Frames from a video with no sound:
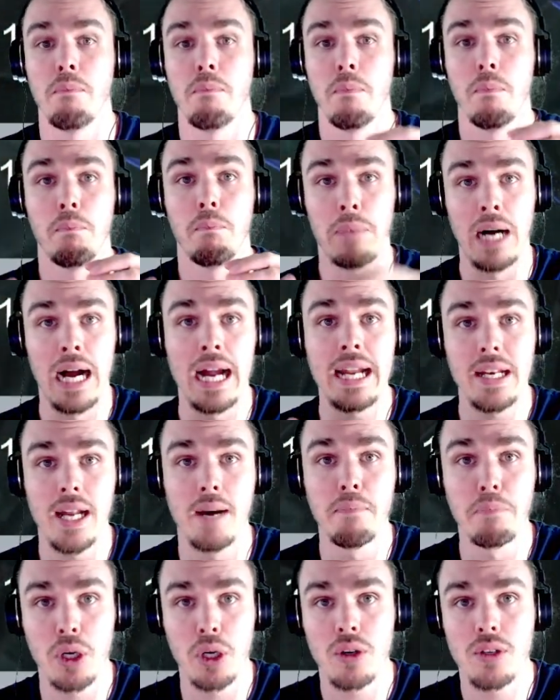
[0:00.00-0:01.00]
My
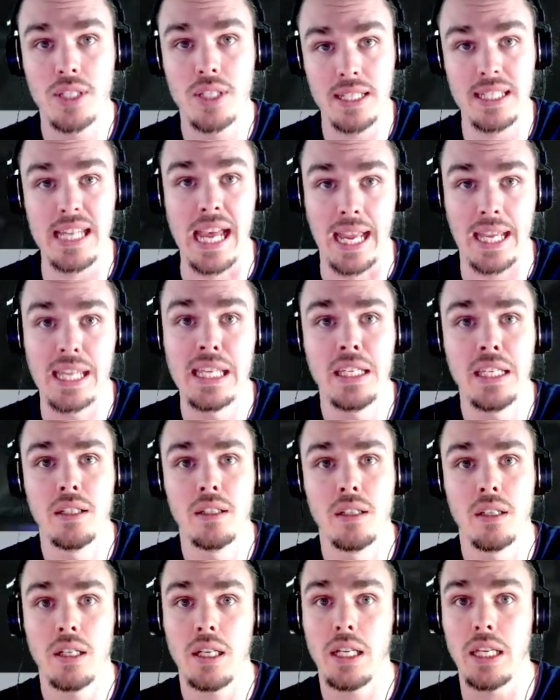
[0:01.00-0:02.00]
number today
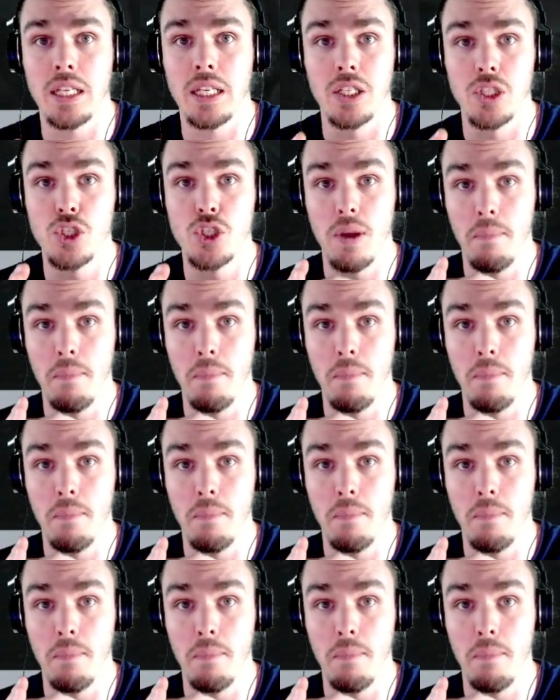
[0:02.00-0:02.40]
is